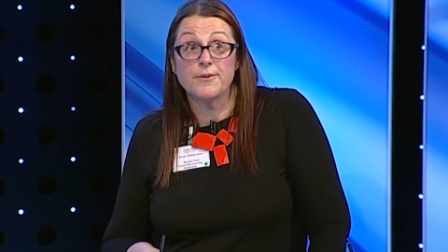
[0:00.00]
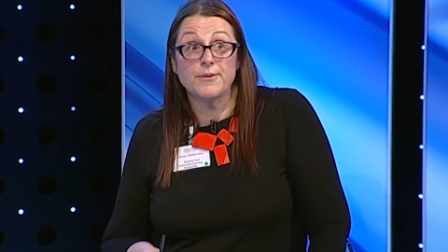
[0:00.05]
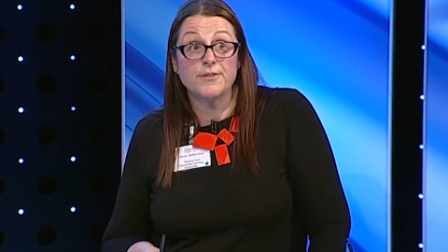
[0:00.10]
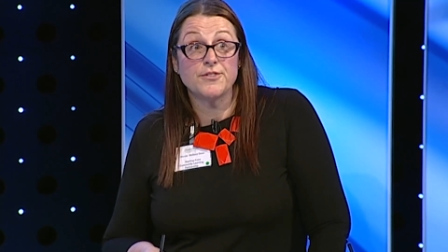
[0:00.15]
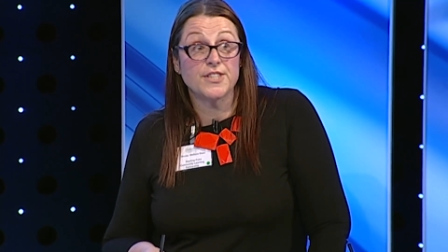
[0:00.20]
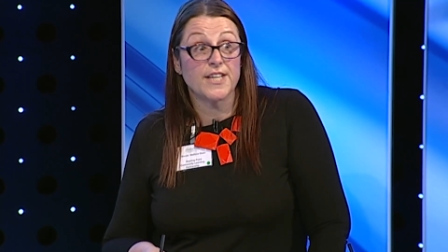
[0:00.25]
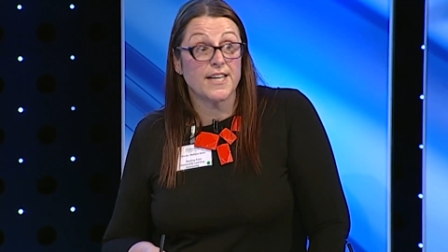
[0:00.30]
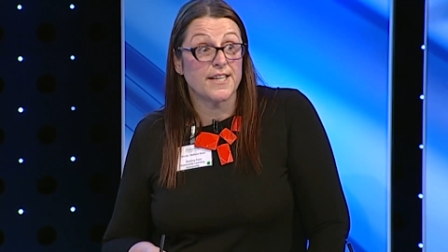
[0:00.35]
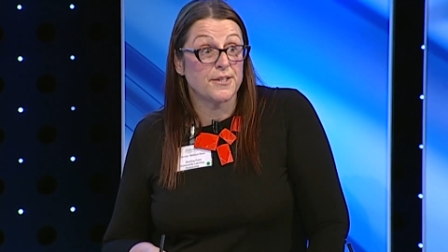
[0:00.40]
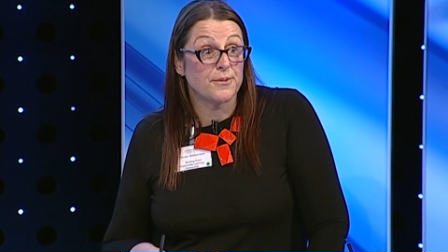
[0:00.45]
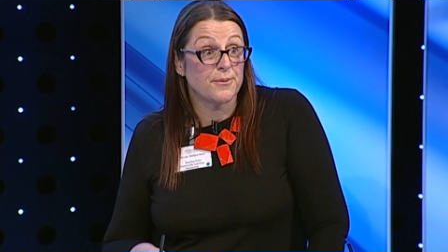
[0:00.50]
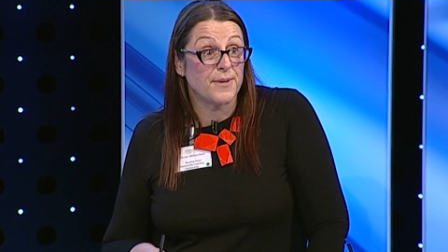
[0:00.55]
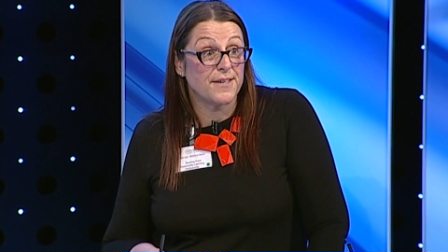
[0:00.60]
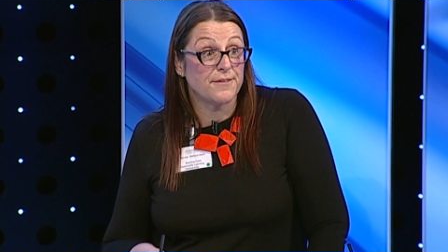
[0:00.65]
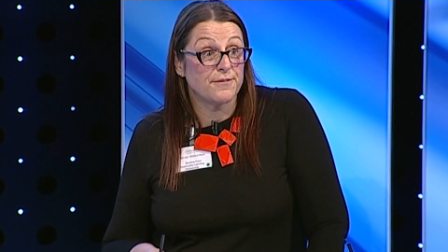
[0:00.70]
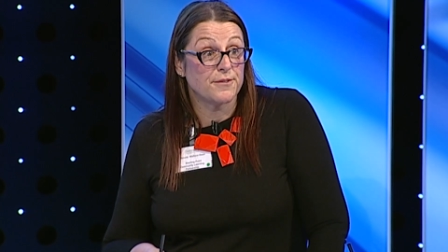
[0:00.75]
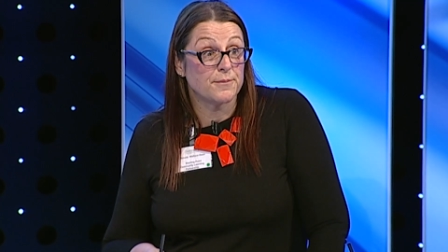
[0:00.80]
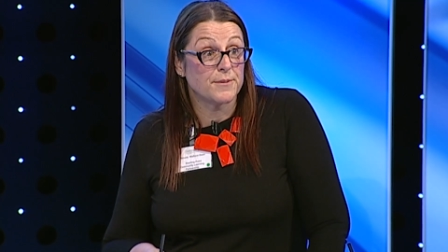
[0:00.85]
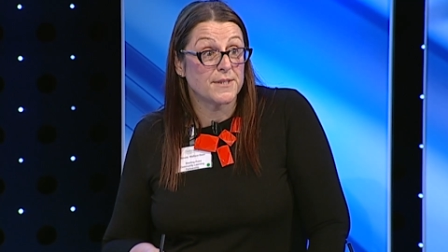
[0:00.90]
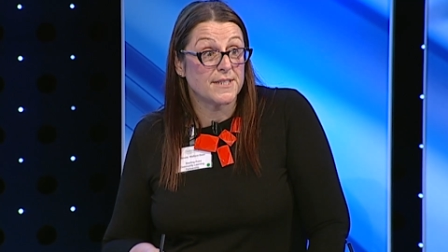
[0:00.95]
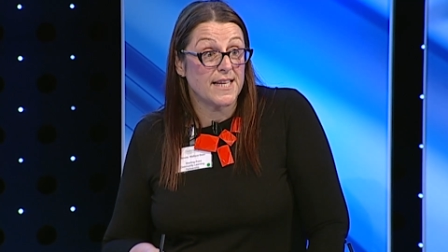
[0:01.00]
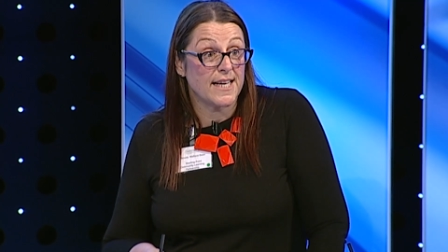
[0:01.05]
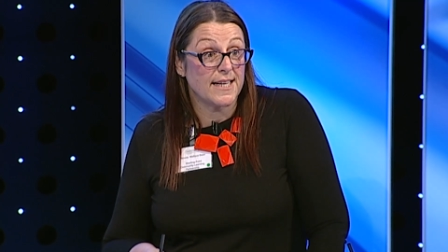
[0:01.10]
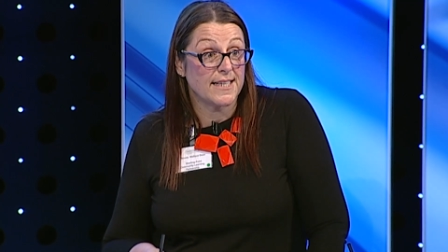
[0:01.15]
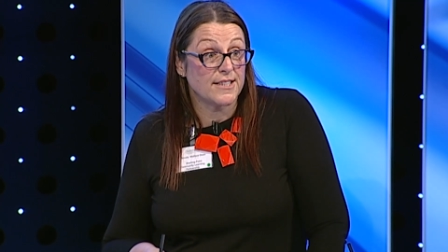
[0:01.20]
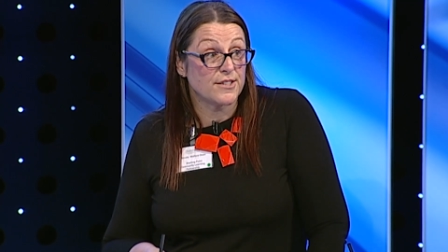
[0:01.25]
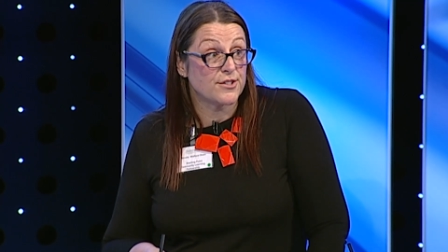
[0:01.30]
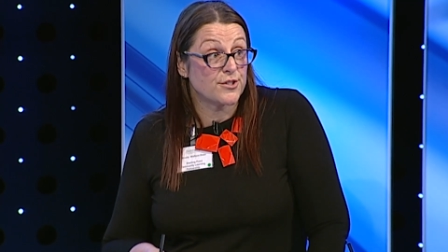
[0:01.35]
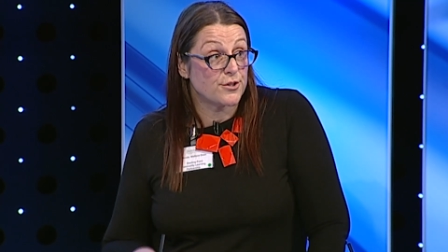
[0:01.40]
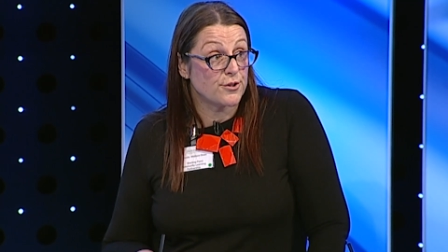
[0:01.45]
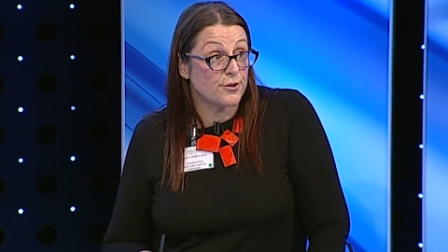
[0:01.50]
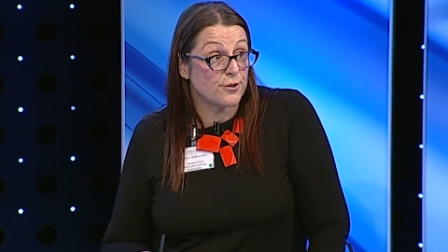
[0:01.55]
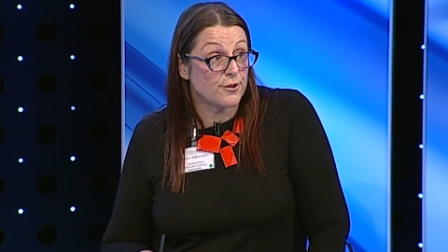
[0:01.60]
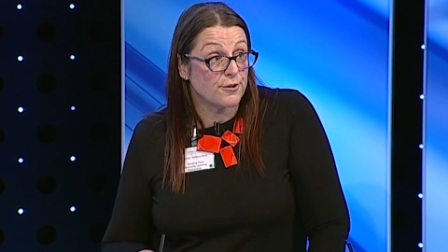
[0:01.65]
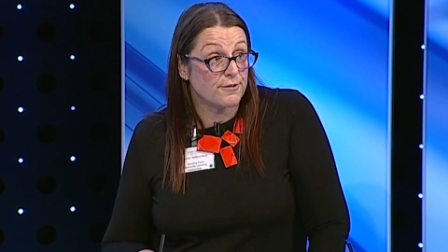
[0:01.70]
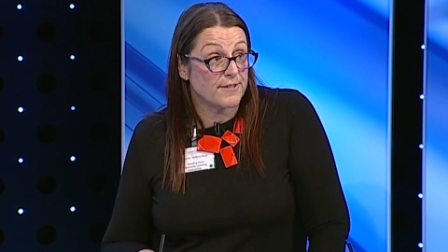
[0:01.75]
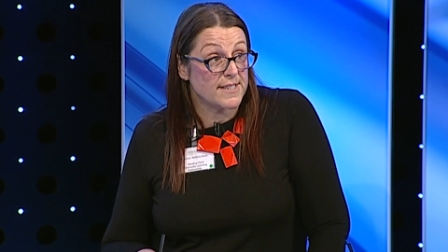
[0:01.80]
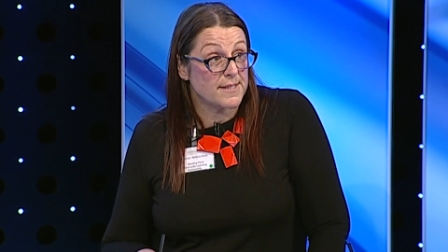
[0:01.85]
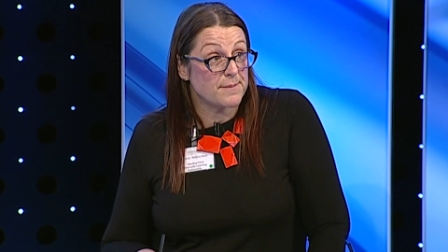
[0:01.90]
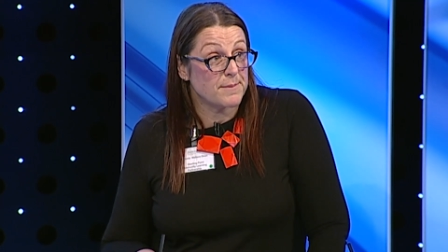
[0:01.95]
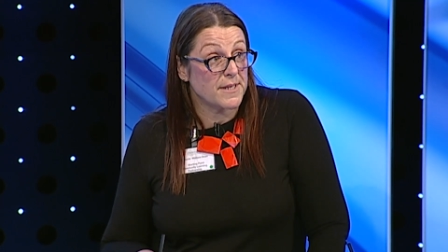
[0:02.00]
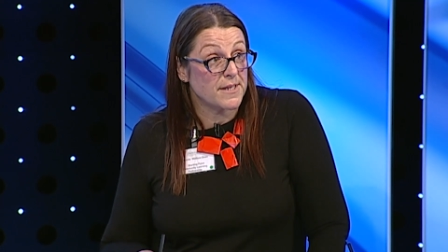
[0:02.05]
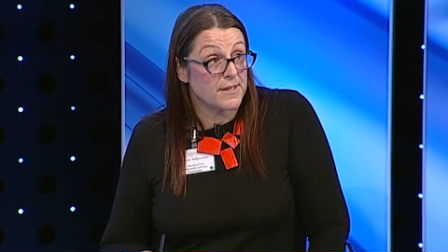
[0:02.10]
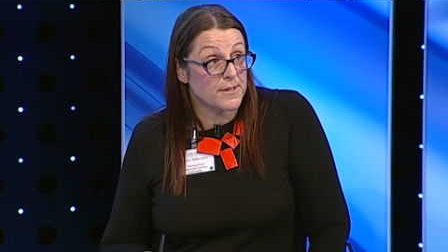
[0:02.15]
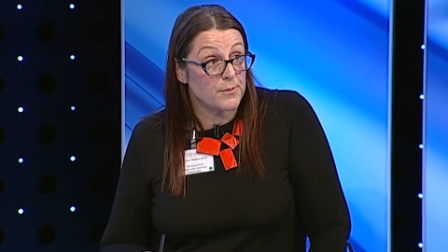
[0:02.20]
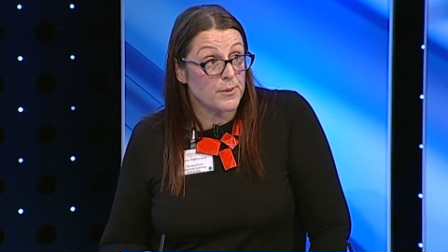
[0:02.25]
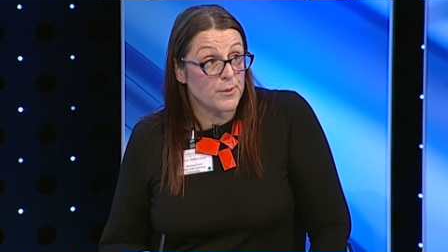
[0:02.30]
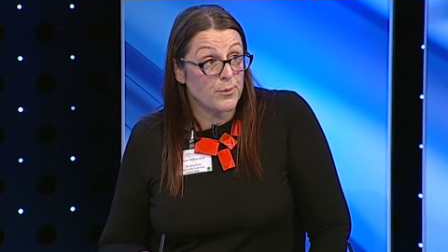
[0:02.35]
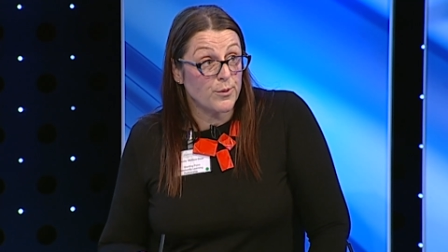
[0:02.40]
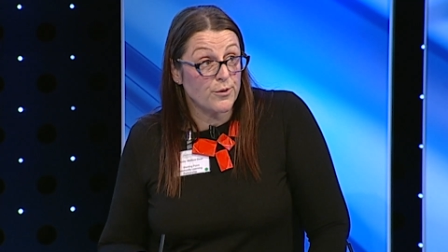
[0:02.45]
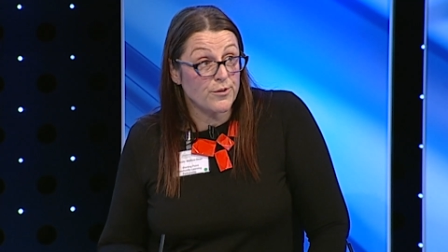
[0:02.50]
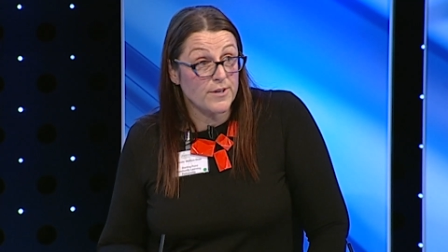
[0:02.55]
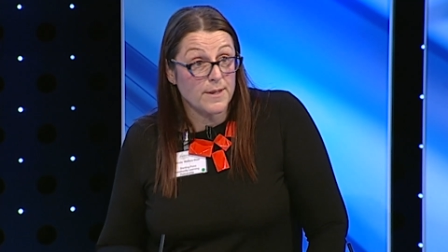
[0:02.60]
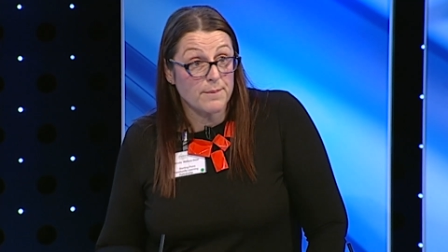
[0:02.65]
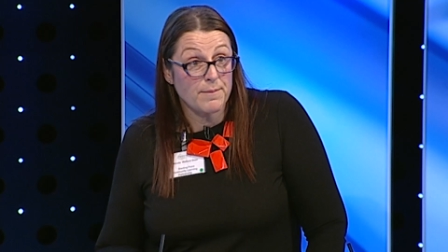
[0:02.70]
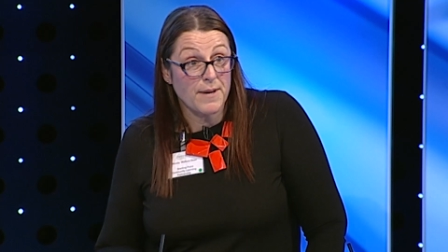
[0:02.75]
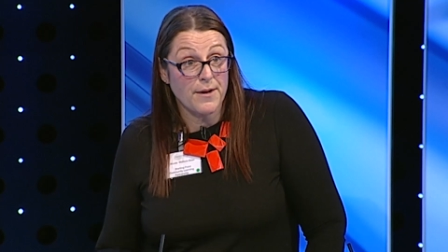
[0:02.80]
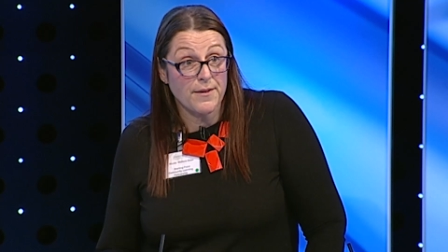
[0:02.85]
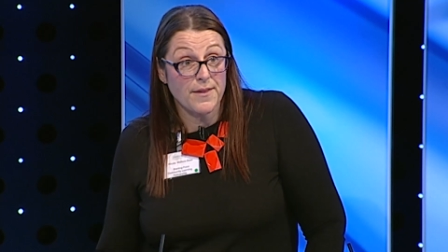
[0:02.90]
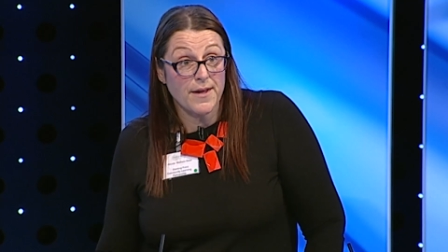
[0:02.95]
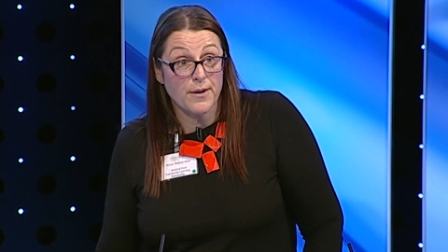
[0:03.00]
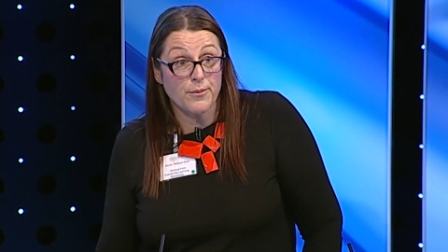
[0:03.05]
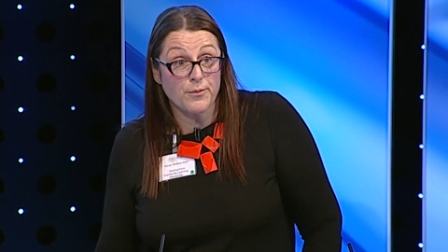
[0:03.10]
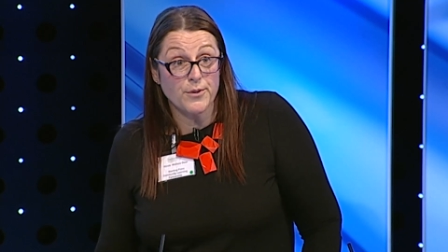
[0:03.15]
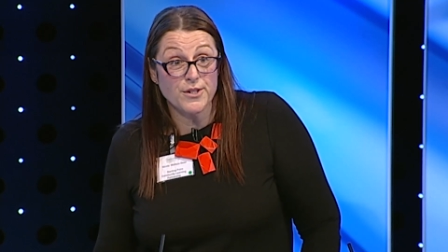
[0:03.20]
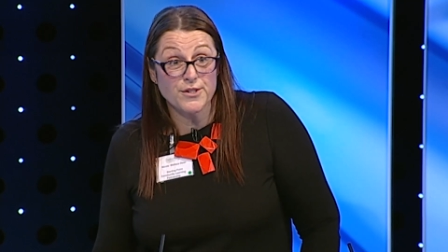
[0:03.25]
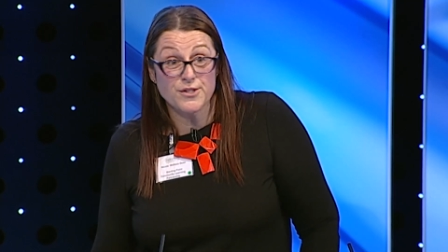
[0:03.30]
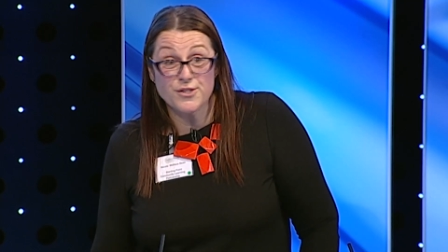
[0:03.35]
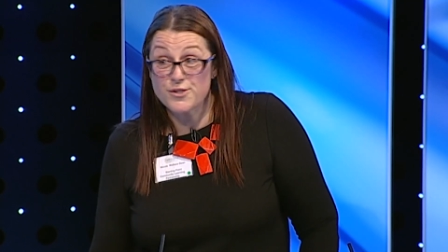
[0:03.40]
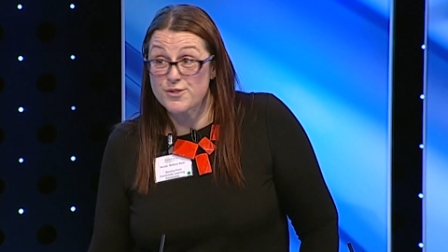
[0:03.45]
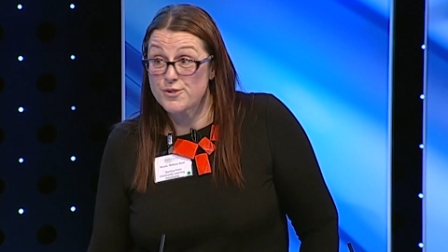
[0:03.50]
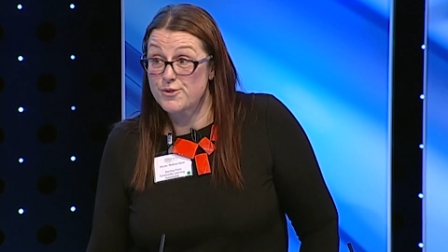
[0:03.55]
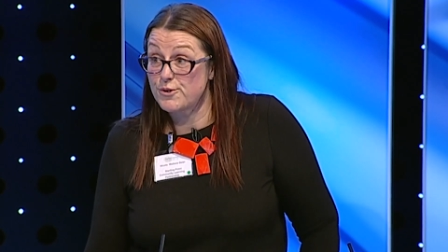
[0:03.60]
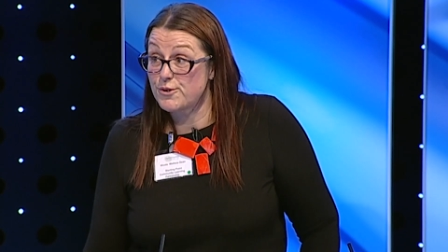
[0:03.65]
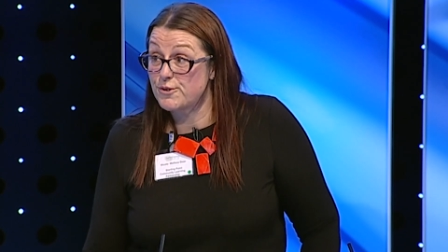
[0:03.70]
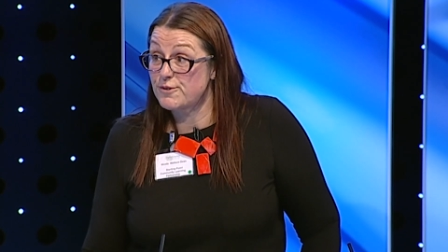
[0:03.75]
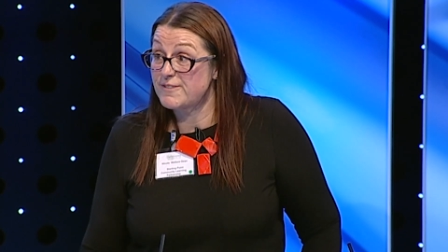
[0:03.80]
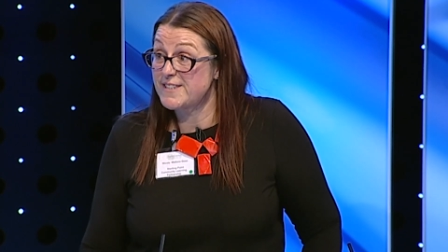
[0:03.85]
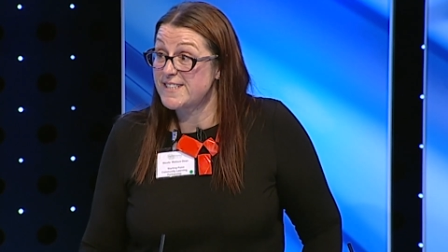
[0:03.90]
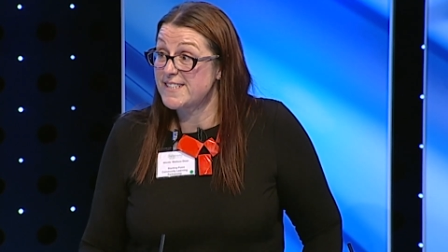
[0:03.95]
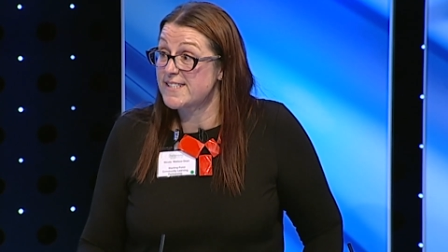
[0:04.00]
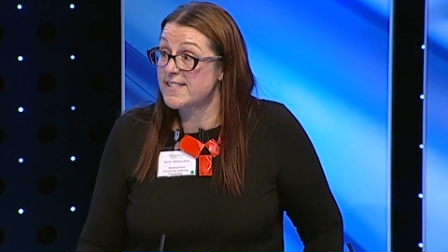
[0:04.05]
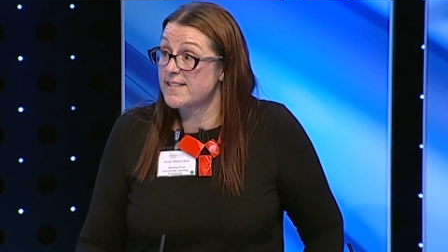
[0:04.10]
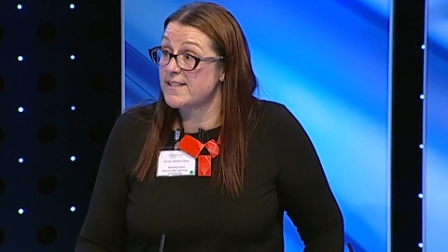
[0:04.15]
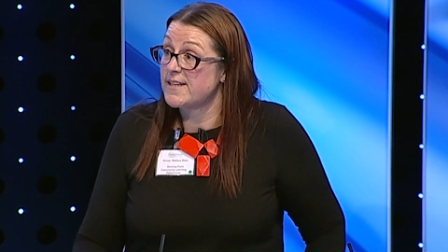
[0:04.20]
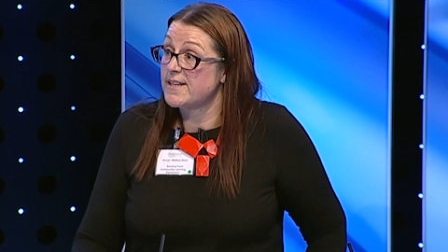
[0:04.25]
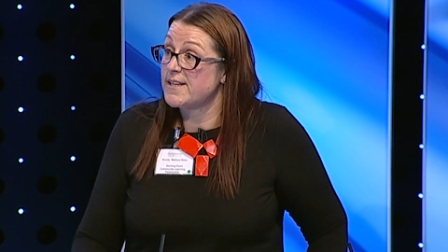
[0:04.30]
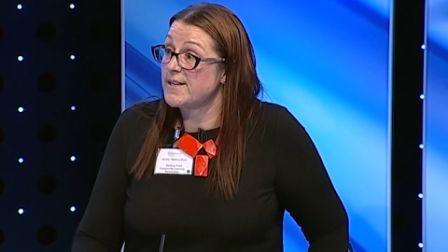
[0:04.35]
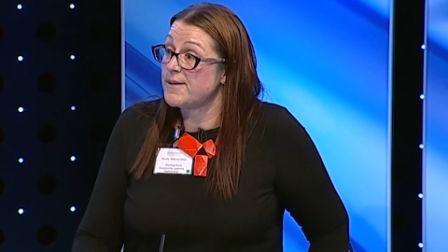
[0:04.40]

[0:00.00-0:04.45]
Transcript: We've shied away from telling stories because we worry about that word stories,